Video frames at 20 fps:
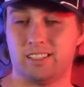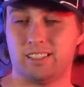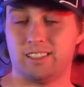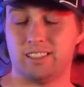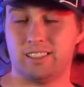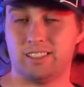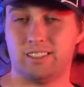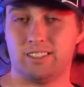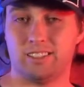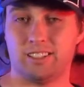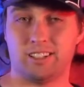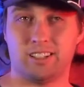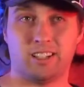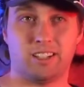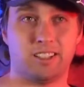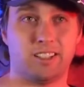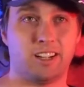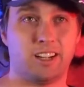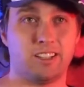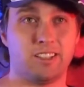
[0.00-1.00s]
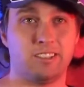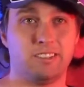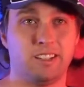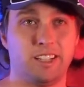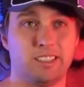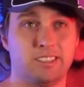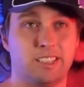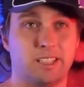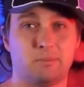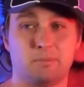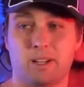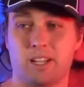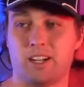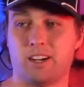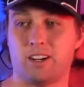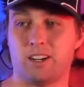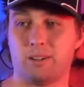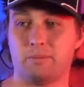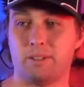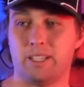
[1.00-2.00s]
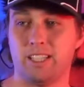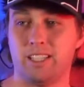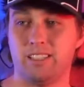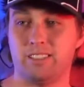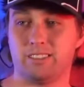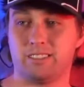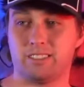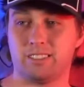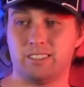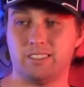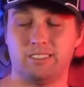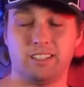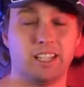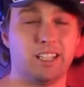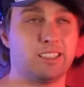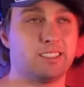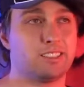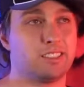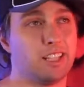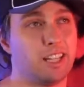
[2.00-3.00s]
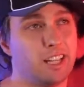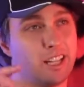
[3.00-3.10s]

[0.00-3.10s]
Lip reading: you know, are you guys like my army, or are you guys